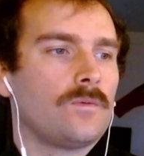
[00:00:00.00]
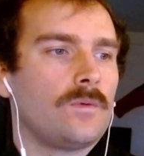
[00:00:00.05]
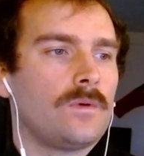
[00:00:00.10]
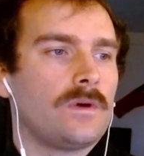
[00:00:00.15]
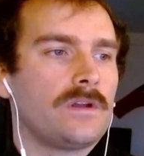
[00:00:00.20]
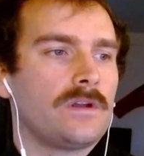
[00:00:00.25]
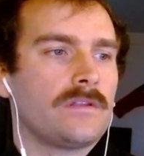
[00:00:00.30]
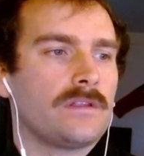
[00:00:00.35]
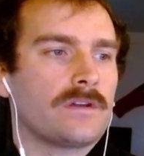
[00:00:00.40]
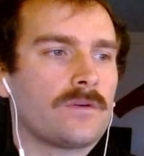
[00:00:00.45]
one
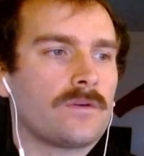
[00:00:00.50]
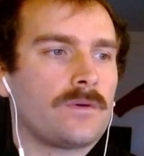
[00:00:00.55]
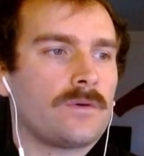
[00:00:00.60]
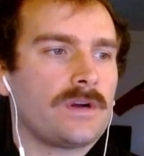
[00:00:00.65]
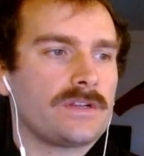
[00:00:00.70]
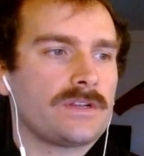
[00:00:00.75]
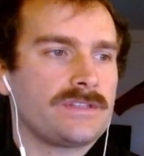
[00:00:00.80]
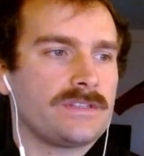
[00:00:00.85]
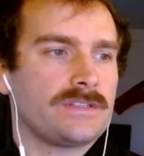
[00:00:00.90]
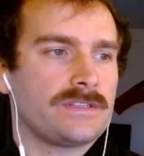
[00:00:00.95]
of the
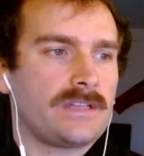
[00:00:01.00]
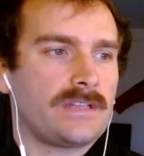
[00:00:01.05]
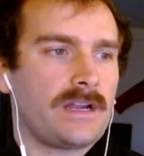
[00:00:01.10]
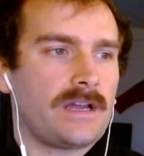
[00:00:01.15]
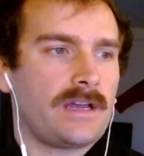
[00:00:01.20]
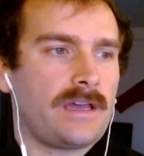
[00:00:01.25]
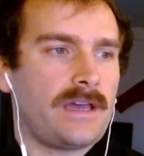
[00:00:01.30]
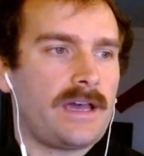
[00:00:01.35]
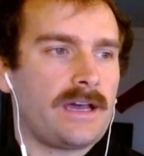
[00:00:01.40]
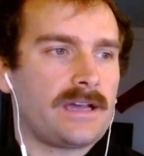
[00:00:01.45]
questions that I
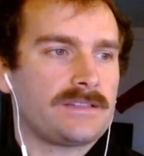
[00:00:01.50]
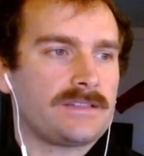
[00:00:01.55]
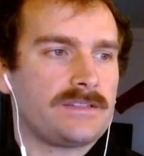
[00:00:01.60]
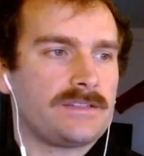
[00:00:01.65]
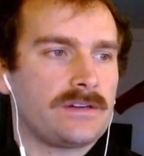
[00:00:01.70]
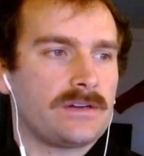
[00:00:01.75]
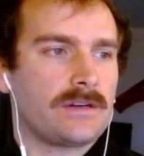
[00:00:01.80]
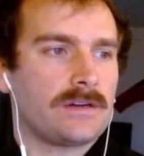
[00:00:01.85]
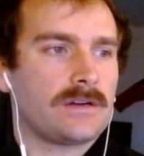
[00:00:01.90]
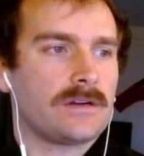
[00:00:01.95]
asked
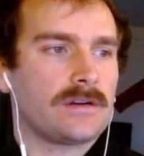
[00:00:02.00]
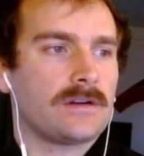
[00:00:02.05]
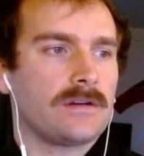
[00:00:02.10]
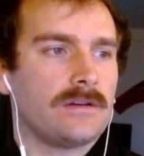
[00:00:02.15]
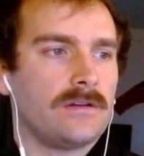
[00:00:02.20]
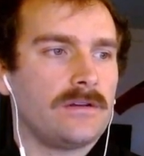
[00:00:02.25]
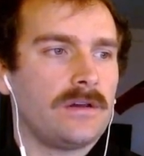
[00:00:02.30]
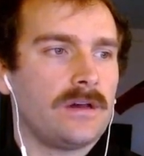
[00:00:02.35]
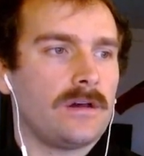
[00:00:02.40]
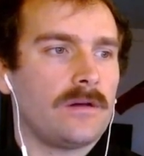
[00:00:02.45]
her
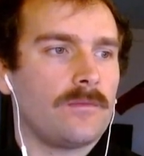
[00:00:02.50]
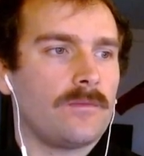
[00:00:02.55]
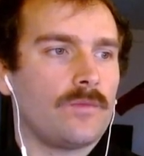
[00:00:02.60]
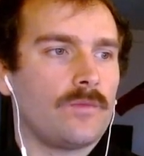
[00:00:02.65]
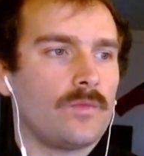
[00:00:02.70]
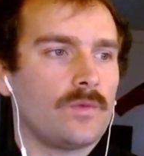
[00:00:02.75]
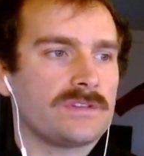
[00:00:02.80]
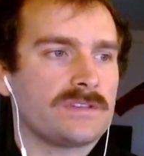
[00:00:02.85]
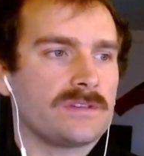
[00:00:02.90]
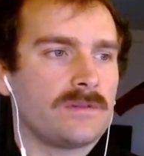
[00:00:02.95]

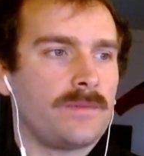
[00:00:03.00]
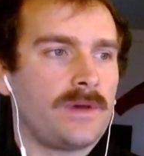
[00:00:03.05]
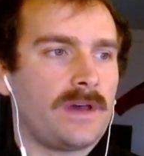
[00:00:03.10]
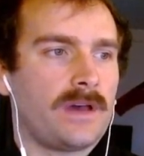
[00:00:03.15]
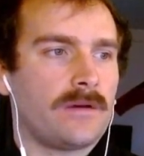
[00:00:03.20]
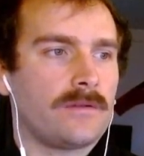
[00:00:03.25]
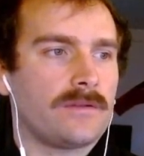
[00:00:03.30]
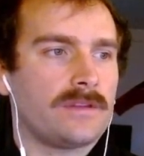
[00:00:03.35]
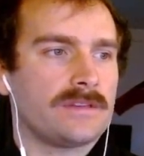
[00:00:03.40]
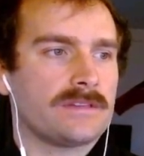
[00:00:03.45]
was about
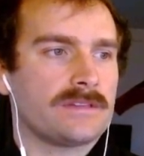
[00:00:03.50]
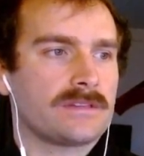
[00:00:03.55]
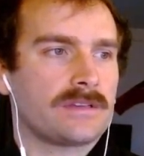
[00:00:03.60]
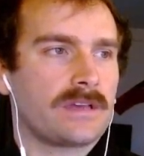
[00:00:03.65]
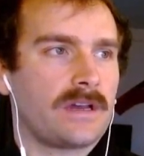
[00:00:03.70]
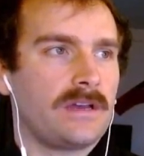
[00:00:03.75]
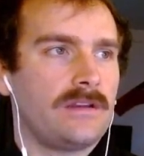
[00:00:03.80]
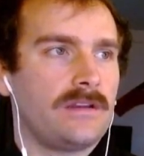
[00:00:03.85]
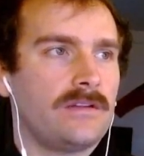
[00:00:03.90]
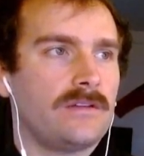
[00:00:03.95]
this kind
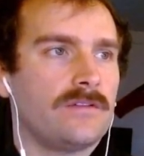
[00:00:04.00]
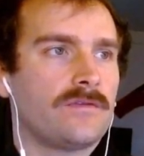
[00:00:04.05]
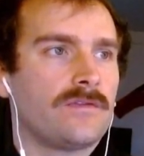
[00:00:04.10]
of